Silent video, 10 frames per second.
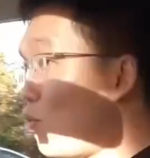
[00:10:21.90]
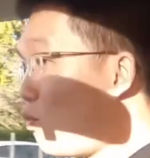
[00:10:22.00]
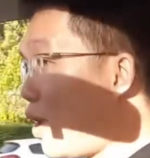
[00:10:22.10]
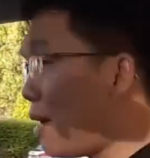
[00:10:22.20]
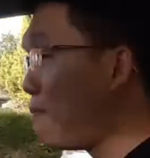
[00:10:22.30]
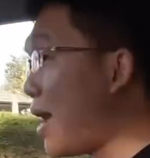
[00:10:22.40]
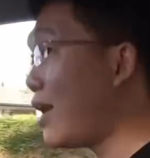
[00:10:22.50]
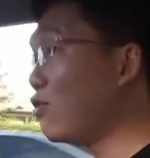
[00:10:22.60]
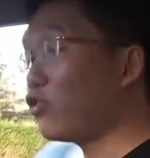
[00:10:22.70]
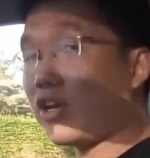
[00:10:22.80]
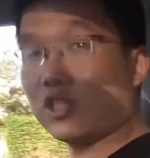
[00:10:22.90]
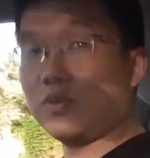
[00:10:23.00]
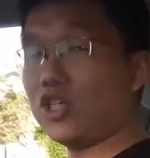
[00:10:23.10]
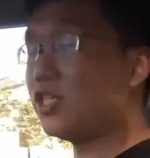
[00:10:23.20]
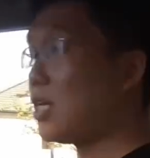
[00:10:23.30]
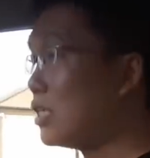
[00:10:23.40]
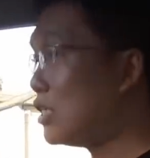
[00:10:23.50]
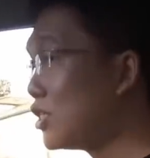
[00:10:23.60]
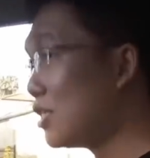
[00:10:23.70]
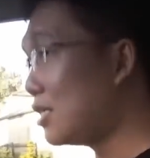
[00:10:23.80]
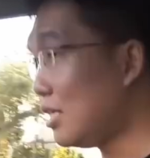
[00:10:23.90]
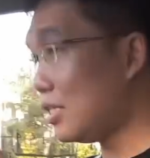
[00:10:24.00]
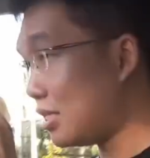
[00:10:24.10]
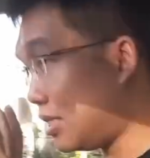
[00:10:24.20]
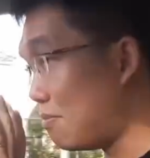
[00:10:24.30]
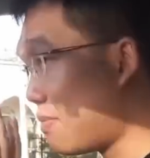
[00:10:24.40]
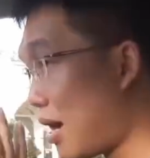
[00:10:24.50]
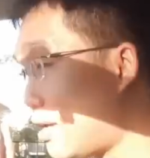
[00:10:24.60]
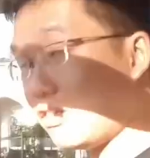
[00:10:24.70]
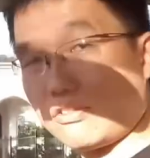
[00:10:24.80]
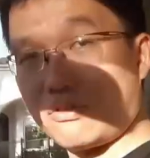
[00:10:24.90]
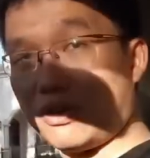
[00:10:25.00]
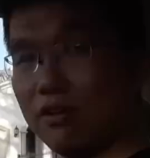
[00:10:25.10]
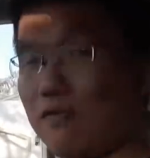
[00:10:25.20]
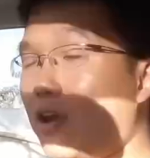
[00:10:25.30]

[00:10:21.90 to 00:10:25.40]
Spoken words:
where manual transmissions are concerned, the demand is already